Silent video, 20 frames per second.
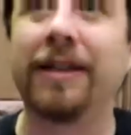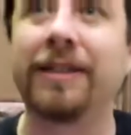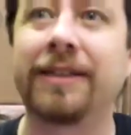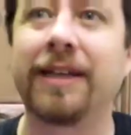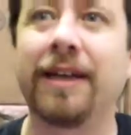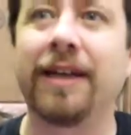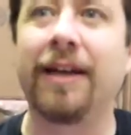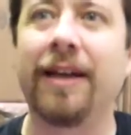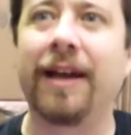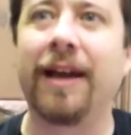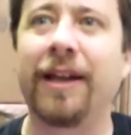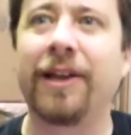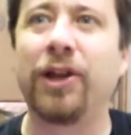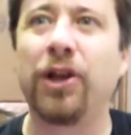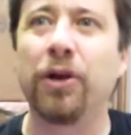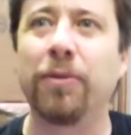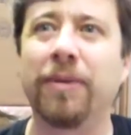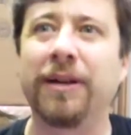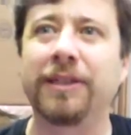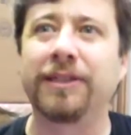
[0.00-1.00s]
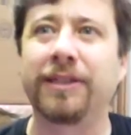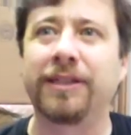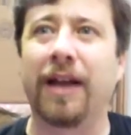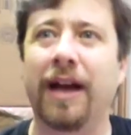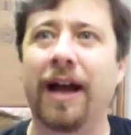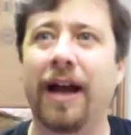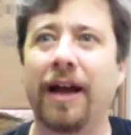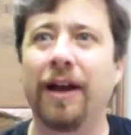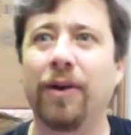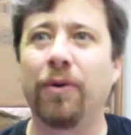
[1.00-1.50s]
a human
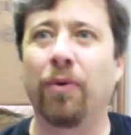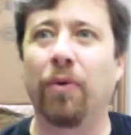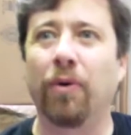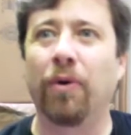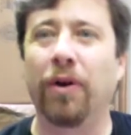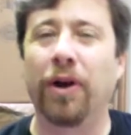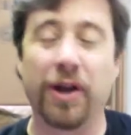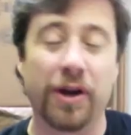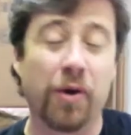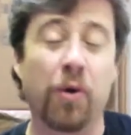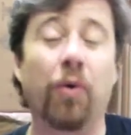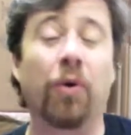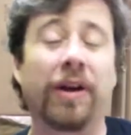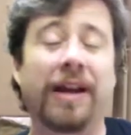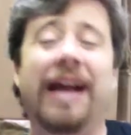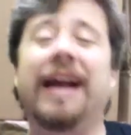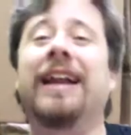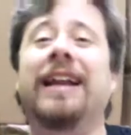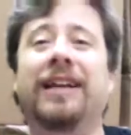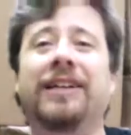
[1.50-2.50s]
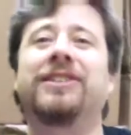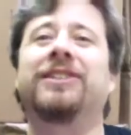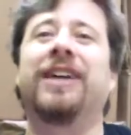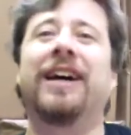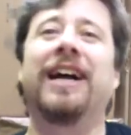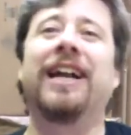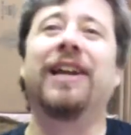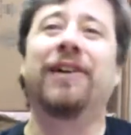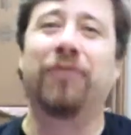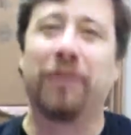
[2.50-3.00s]
side, or an organic
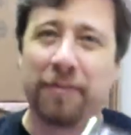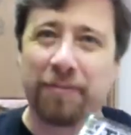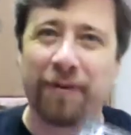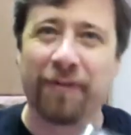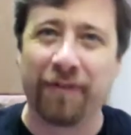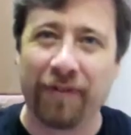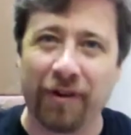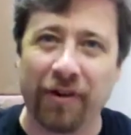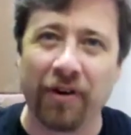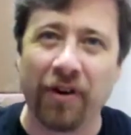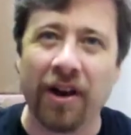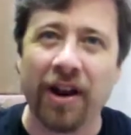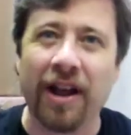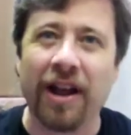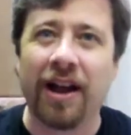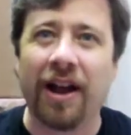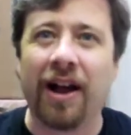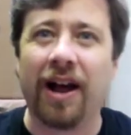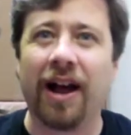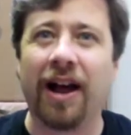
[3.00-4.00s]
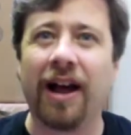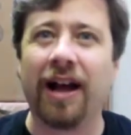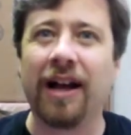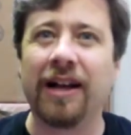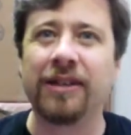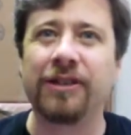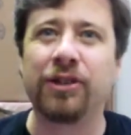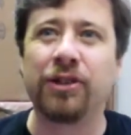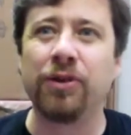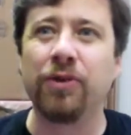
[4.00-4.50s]
side, if we prefer,
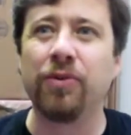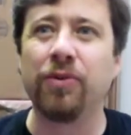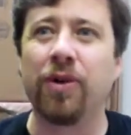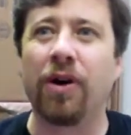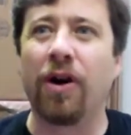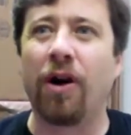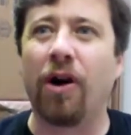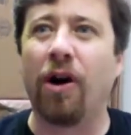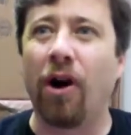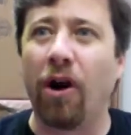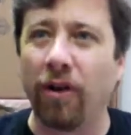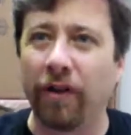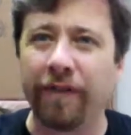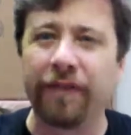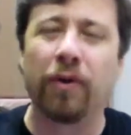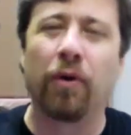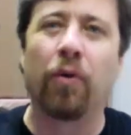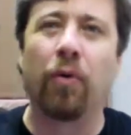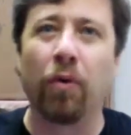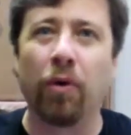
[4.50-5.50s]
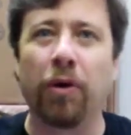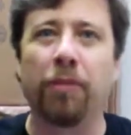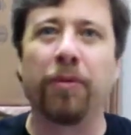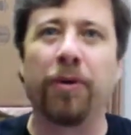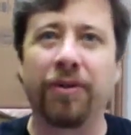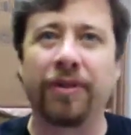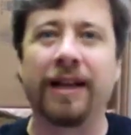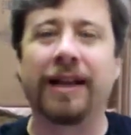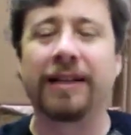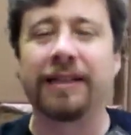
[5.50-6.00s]
to all of the
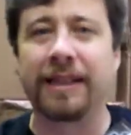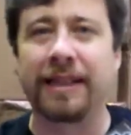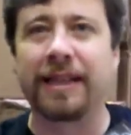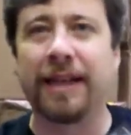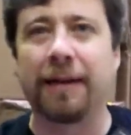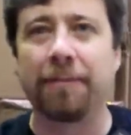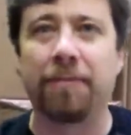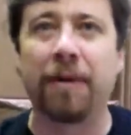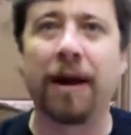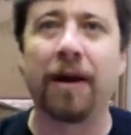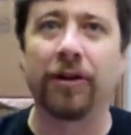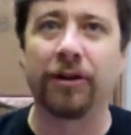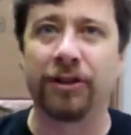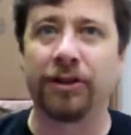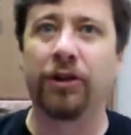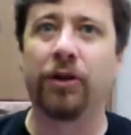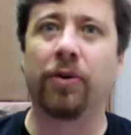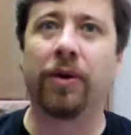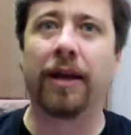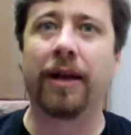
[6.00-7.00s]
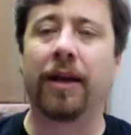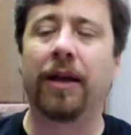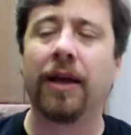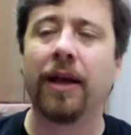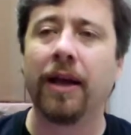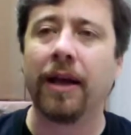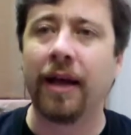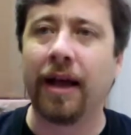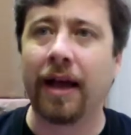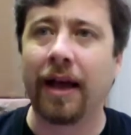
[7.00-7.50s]
horrible things that the Empire is doing.
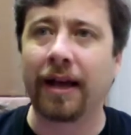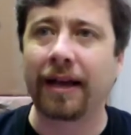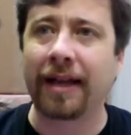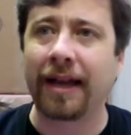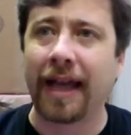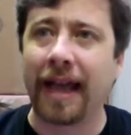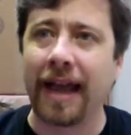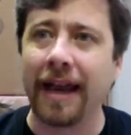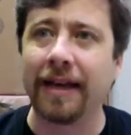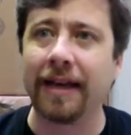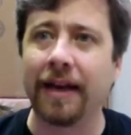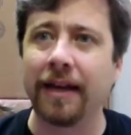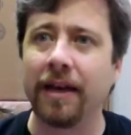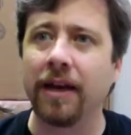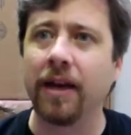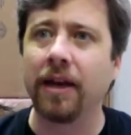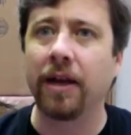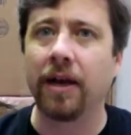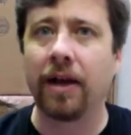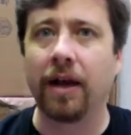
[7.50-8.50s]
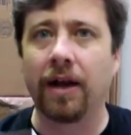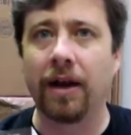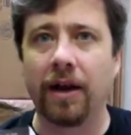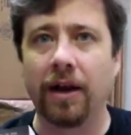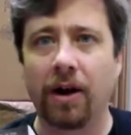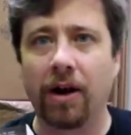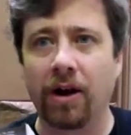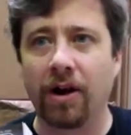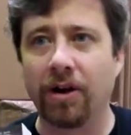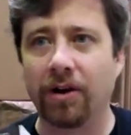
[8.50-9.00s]
Kanan,
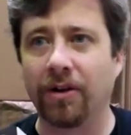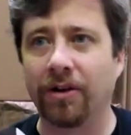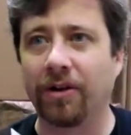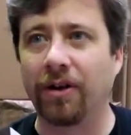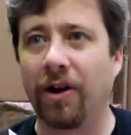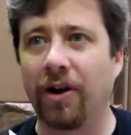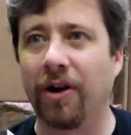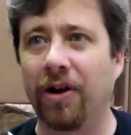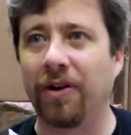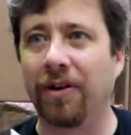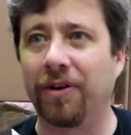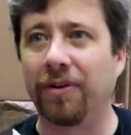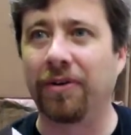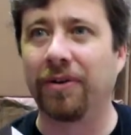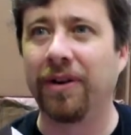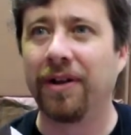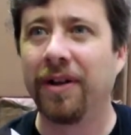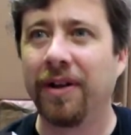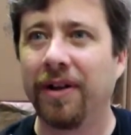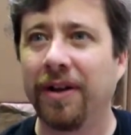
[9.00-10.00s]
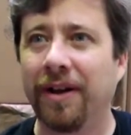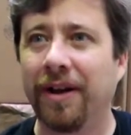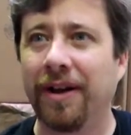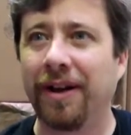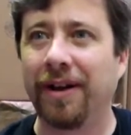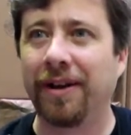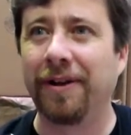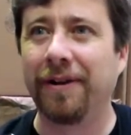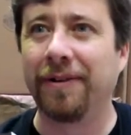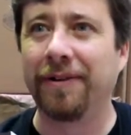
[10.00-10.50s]
our
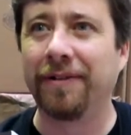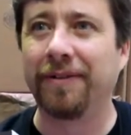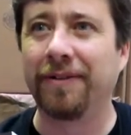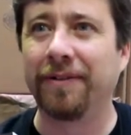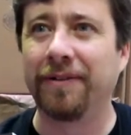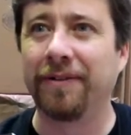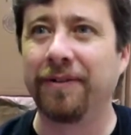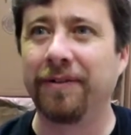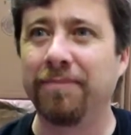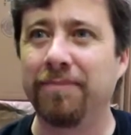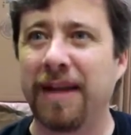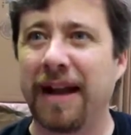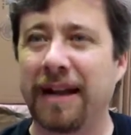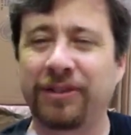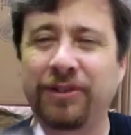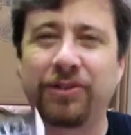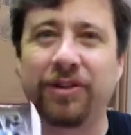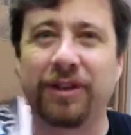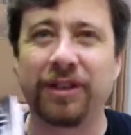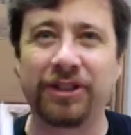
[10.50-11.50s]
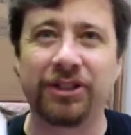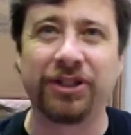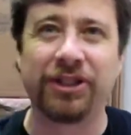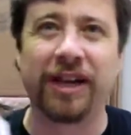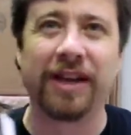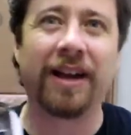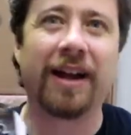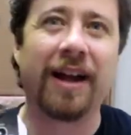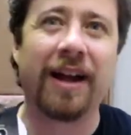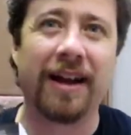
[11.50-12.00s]
masterless
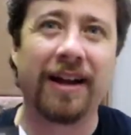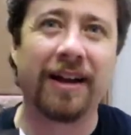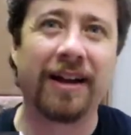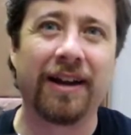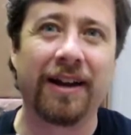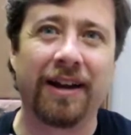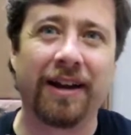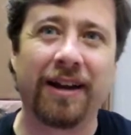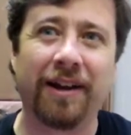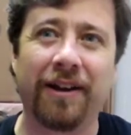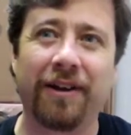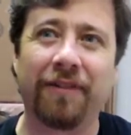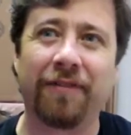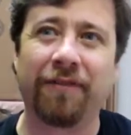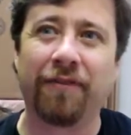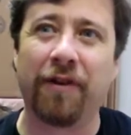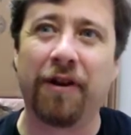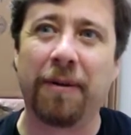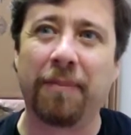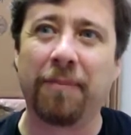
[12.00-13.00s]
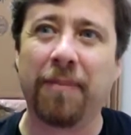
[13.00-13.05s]
Jedi from